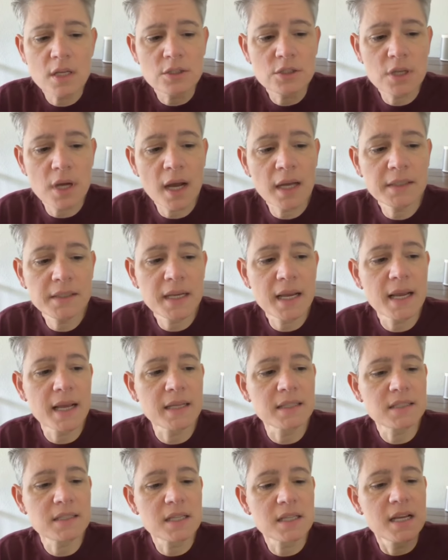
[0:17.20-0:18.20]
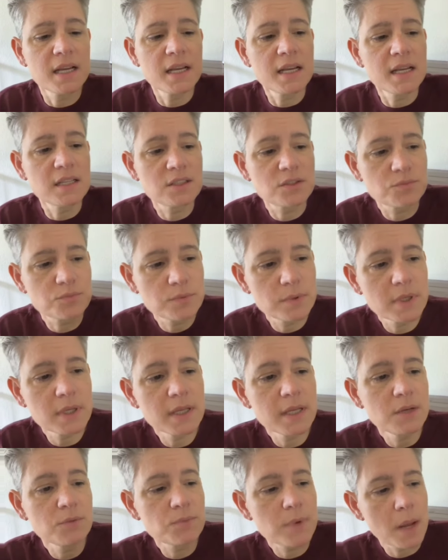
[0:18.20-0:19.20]
John Yates is
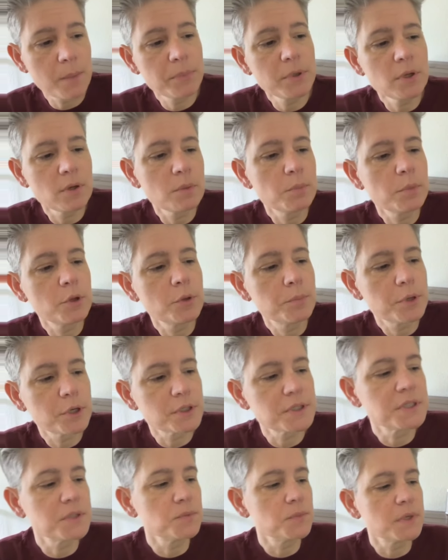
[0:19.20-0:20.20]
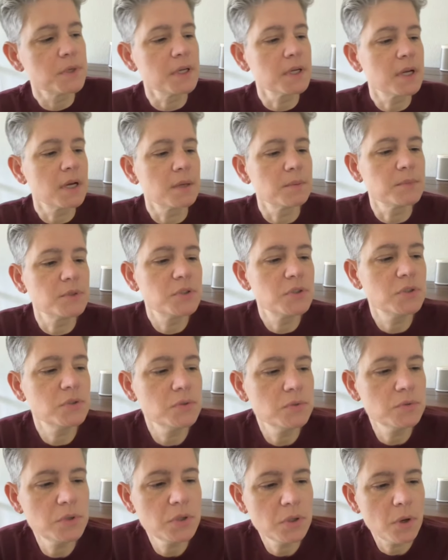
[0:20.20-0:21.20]
really reputable person when it comes
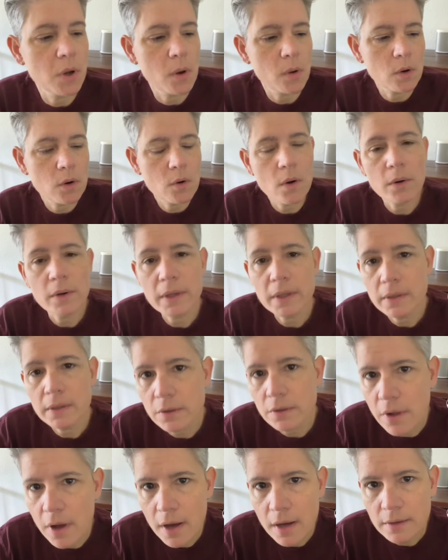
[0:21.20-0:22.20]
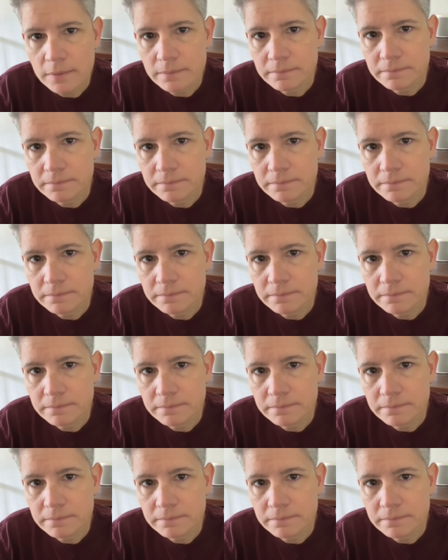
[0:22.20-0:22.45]
to, you know, quoting the law.